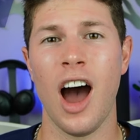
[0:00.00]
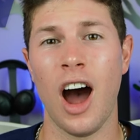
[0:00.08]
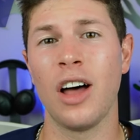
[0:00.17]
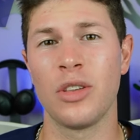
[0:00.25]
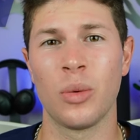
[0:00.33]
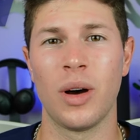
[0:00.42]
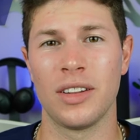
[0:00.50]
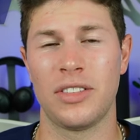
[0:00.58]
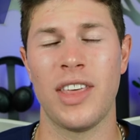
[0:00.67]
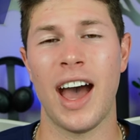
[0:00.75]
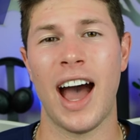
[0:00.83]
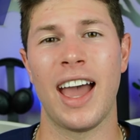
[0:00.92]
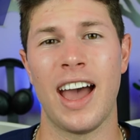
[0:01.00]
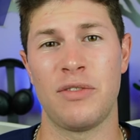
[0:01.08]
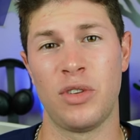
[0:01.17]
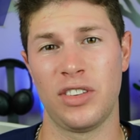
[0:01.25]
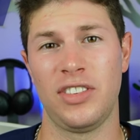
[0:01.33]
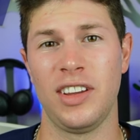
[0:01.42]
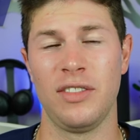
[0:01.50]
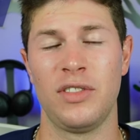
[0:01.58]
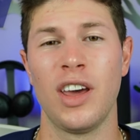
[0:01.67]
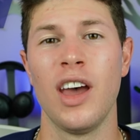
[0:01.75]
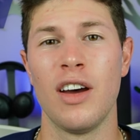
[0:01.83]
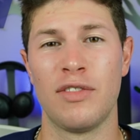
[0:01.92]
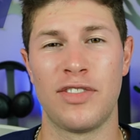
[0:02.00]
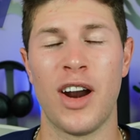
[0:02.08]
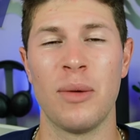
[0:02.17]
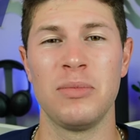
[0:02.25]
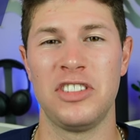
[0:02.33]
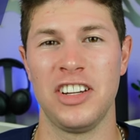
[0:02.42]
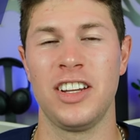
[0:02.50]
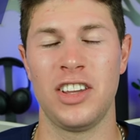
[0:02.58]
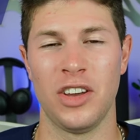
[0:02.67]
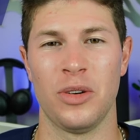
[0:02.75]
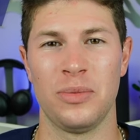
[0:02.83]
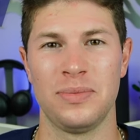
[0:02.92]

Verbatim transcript: other ones that I have received from GQ.